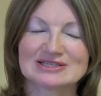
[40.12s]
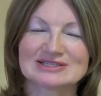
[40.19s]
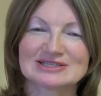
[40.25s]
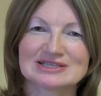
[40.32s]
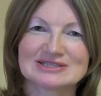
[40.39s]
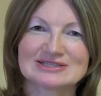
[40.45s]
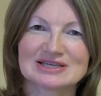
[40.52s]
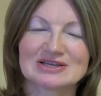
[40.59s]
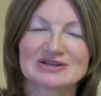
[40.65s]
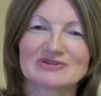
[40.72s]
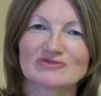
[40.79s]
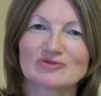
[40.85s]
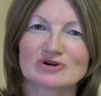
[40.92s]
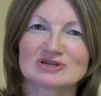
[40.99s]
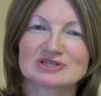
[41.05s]
Since then
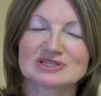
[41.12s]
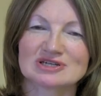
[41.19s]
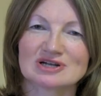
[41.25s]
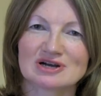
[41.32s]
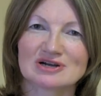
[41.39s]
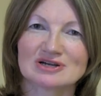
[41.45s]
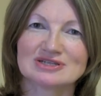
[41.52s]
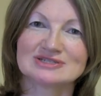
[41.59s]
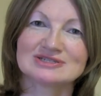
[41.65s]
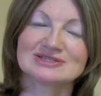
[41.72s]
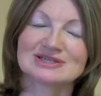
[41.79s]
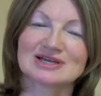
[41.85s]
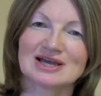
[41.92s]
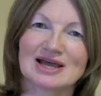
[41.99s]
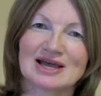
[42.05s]
I've worked in
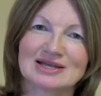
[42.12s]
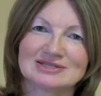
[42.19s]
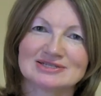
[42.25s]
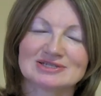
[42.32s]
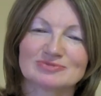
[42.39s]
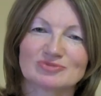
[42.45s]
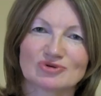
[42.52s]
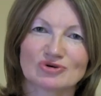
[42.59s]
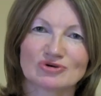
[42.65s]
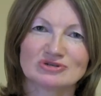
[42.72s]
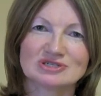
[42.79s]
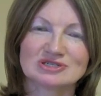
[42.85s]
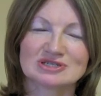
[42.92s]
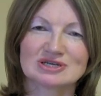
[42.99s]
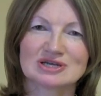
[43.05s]
Ireland and
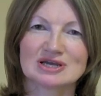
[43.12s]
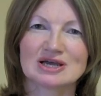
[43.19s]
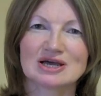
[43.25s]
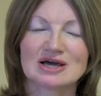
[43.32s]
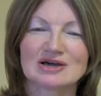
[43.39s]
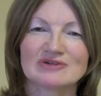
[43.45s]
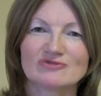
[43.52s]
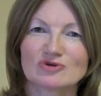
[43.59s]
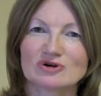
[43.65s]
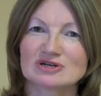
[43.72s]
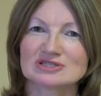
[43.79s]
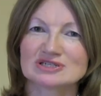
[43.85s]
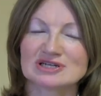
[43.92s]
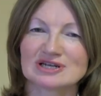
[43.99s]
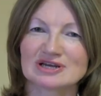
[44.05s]
abroad. I've
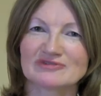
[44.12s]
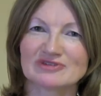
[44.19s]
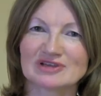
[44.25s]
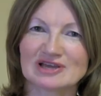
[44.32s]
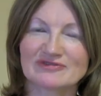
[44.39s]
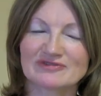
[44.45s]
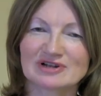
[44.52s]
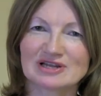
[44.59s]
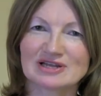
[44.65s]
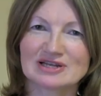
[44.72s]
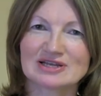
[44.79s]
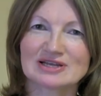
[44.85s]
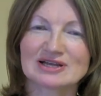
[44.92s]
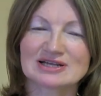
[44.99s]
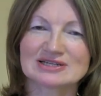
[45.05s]
worked in an IVF
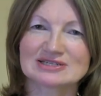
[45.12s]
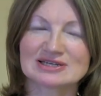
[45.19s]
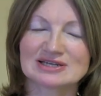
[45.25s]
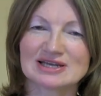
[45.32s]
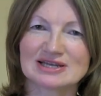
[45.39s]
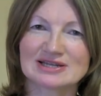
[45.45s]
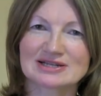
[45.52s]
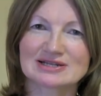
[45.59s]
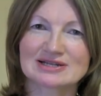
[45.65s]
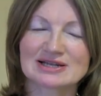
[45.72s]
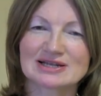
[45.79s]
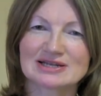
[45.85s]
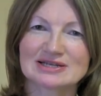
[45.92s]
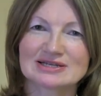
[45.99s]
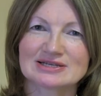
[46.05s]
clinic, antenatal
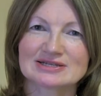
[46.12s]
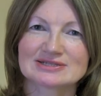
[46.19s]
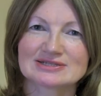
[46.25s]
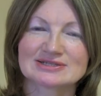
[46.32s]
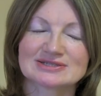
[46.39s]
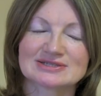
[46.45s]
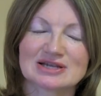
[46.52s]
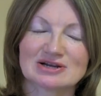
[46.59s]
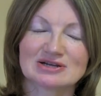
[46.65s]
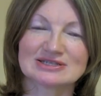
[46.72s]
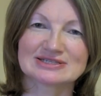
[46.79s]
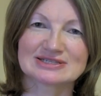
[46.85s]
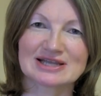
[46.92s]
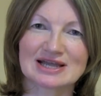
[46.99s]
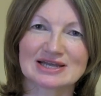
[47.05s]
clinics, early
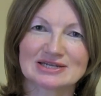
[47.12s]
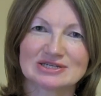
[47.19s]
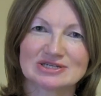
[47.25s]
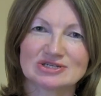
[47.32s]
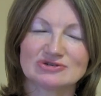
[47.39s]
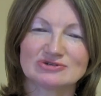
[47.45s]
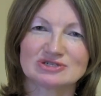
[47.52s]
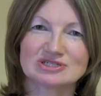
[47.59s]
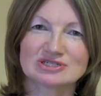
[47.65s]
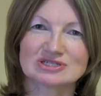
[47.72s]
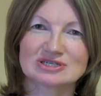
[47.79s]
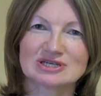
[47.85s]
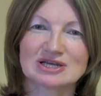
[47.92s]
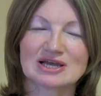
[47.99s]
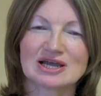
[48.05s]
scanning
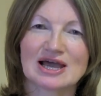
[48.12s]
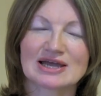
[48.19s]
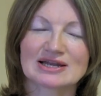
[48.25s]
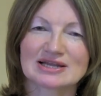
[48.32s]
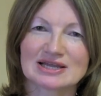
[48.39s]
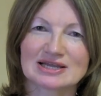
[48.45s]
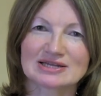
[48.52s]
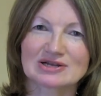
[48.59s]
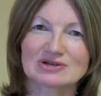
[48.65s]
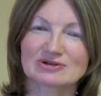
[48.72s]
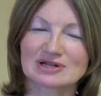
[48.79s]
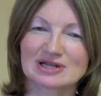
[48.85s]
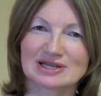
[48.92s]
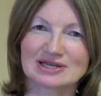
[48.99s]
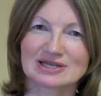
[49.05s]
unit and gained
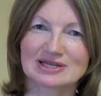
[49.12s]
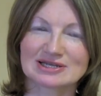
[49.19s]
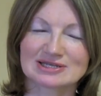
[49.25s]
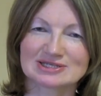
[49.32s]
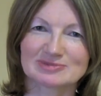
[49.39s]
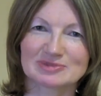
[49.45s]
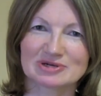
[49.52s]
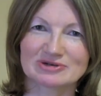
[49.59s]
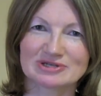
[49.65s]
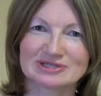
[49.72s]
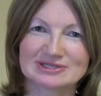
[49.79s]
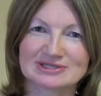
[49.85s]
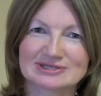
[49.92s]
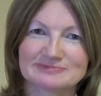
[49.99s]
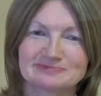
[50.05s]
good clinical
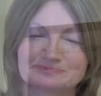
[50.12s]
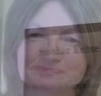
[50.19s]
experience.